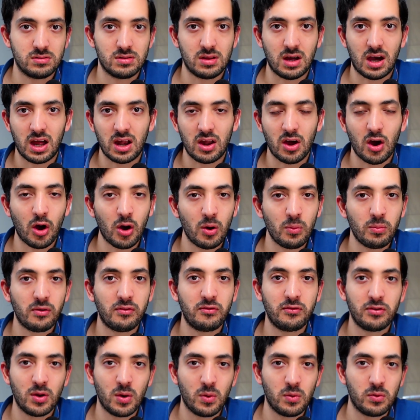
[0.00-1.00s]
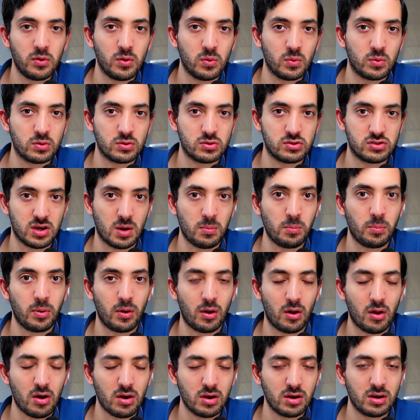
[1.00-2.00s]
And I hope a few of you will jump
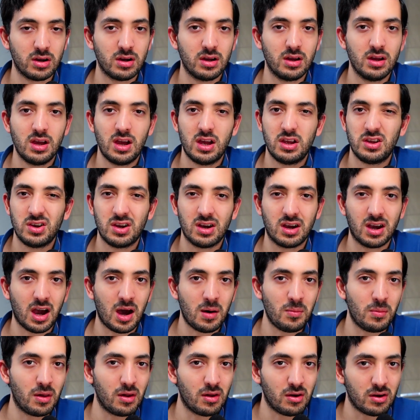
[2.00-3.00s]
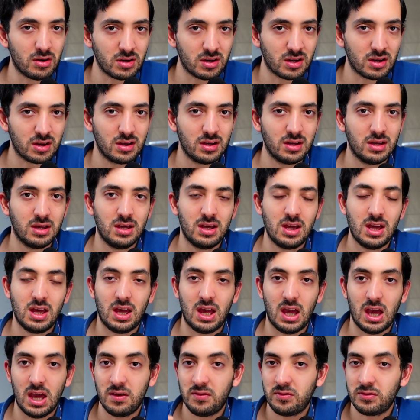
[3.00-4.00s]
along. You could come along.
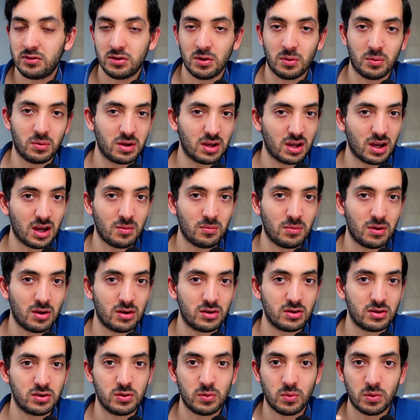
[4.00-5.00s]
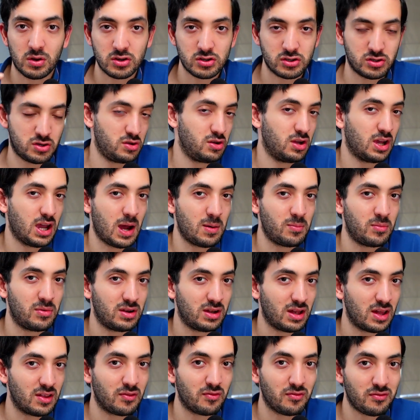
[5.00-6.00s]
If you don't want to come along, you want to show your camera,
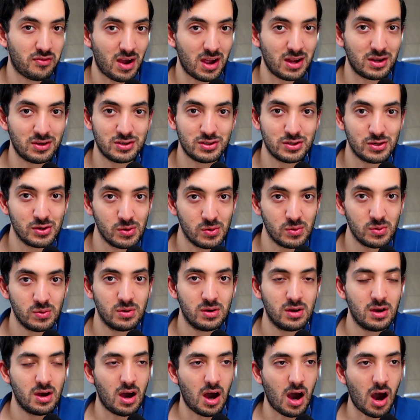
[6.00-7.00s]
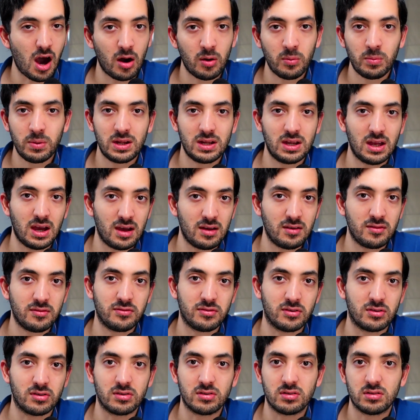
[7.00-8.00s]
that's fine too. I'll be there
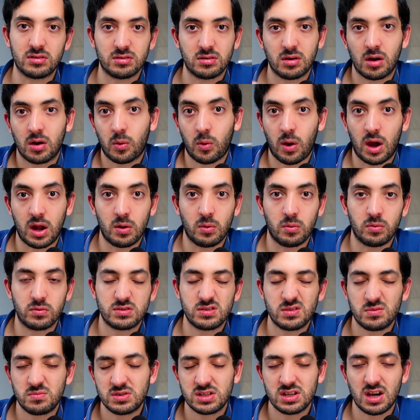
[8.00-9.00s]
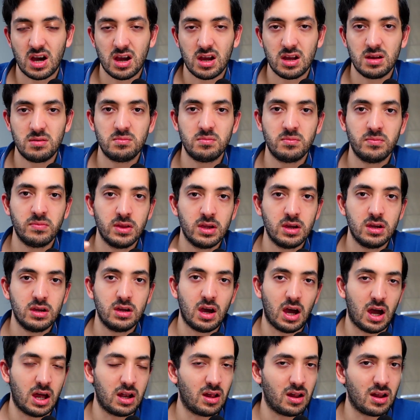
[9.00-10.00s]
for quite some time,
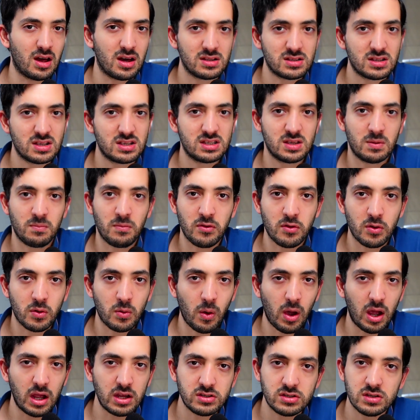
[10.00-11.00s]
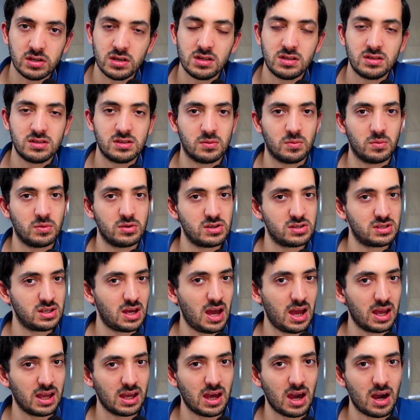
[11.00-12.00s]
and I'll answer some of your questions, and we'll just
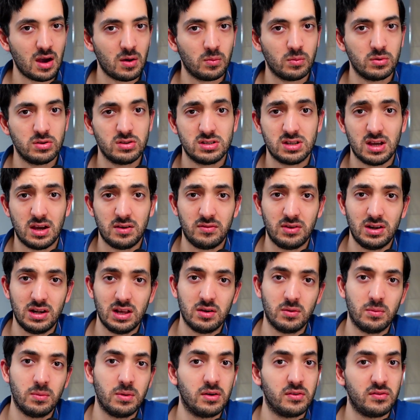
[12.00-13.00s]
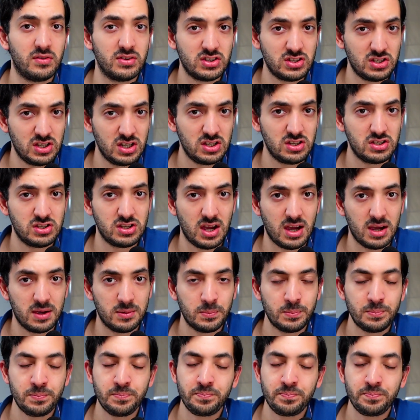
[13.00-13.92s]
hang out. We'll just have a little bit of a chit chat.